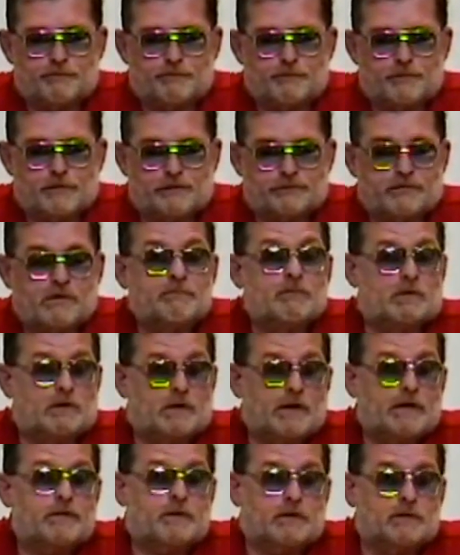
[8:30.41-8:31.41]
they seemed to
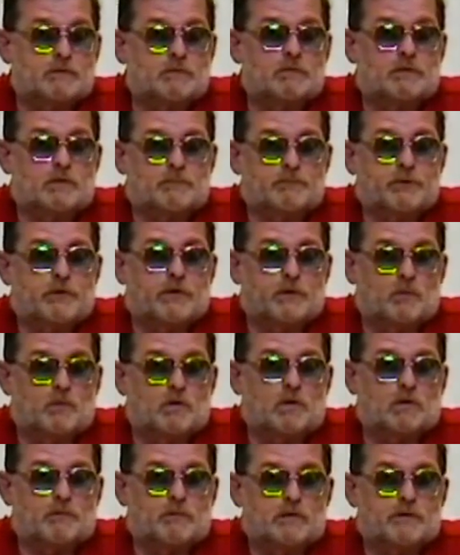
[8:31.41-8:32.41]
like that pretty well,